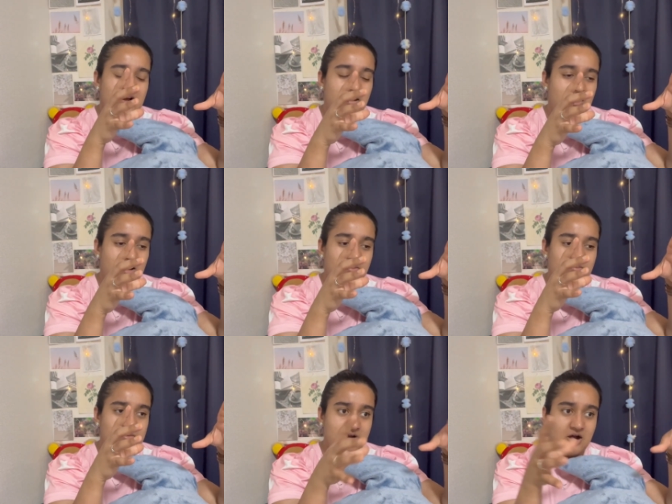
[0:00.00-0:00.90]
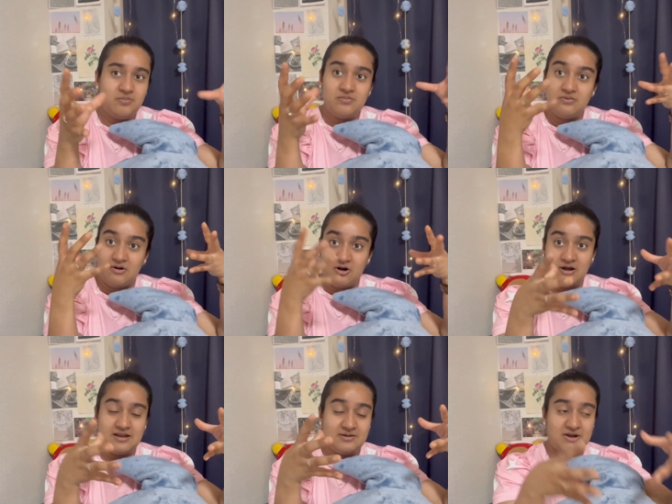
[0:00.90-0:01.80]
um, cup uh,
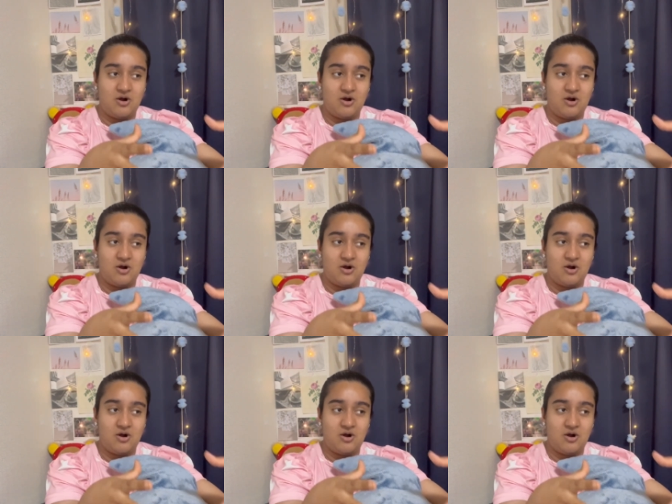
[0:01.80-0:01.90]
in my